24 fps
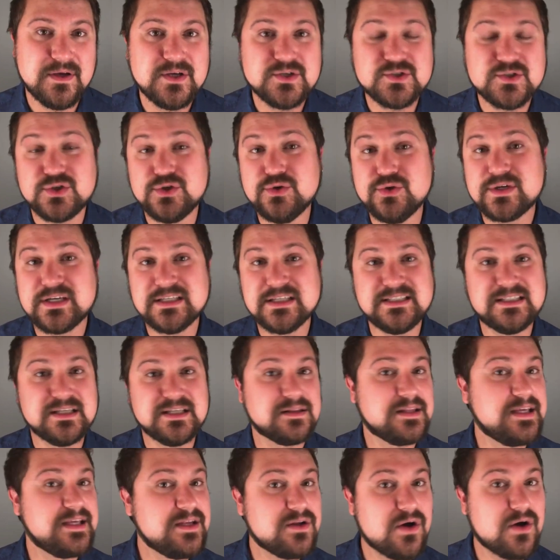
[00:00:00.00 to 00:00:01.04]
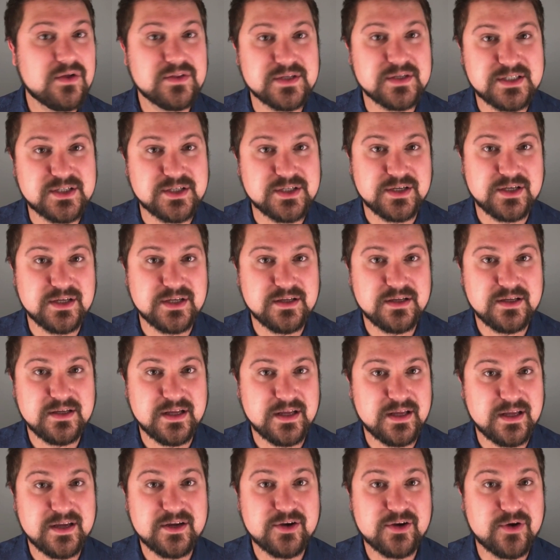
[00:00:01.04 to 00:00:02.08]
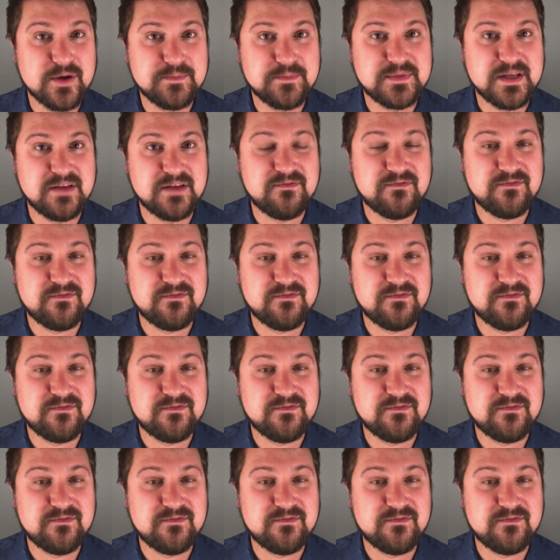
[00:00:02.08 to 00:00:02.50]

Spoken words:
So you can delete all the encrypted